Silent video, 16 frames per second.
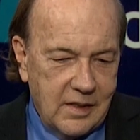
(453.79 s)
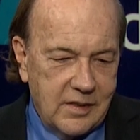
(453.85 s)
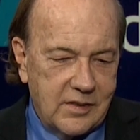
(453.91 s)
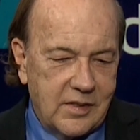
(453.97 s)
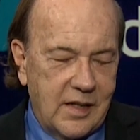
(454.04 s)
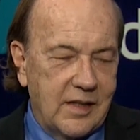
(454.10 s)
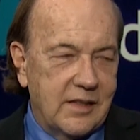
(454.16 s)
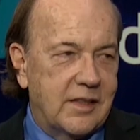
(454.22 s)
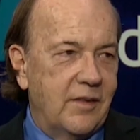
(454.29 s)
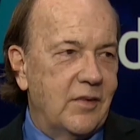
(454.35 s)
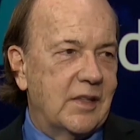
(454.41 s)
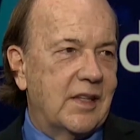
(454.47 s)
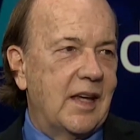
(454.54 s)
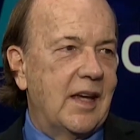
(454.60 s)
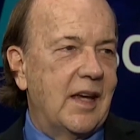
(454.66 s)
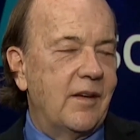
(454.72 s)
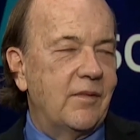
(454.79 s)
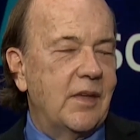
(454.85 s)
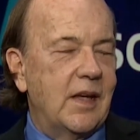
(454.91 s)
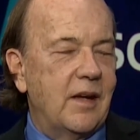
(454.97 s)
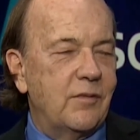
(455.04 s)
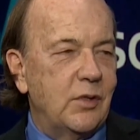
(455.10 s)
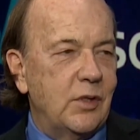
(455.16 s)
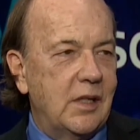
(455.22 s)
scientific, they
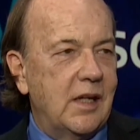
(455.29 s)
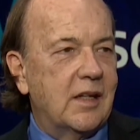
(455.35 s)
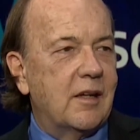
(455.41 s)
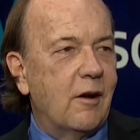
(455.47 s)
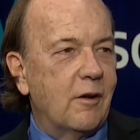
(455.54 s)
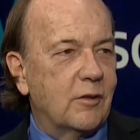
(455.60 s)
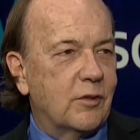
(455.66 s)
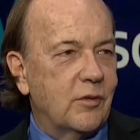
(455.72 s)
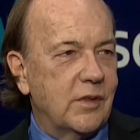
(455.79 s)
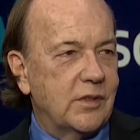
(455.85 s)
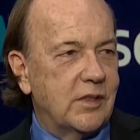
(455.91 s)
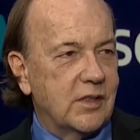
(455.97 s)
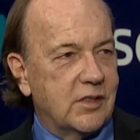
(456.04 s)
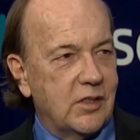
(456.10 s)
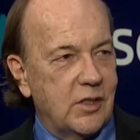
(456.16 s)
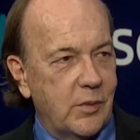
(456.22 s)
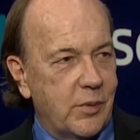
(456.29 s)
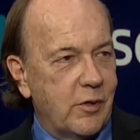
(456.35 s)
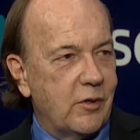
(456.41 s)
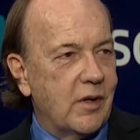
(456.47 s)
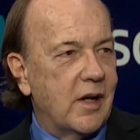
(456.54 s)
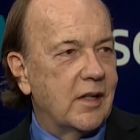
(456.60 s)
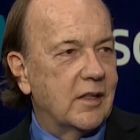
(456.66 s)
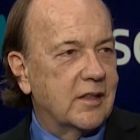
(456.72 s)
have unique characteristics in the
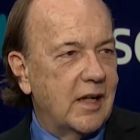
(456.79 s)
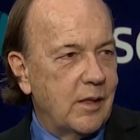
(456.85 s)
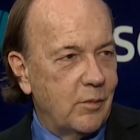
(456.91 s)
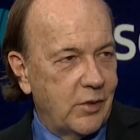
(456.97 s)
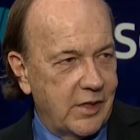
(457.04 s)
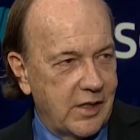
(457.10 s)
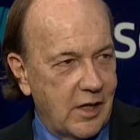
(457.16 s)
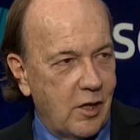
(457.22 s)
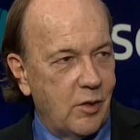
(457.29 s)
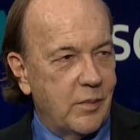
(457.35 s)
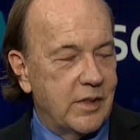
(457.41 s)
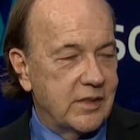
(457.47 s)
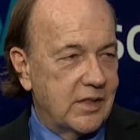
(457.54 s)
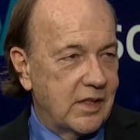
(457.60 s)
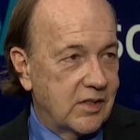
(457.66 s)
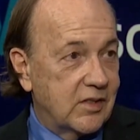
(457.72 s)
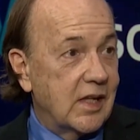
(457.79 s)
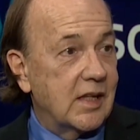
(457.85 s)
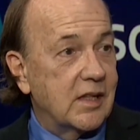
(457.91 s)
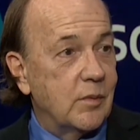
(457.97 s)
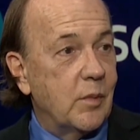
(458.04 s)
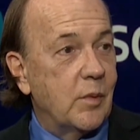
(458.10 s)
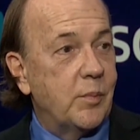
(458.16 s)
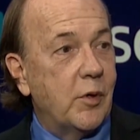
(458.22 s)
periodic table of the elements that
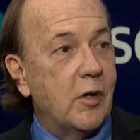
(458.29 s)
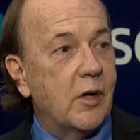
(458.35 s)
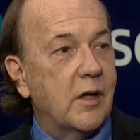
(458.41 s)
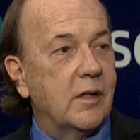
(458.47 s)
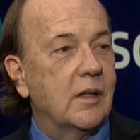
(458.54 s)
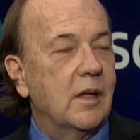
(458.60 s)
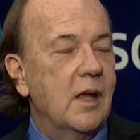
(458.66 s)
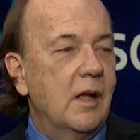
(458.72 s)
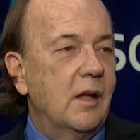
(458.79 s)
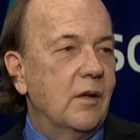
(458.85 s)
set them apart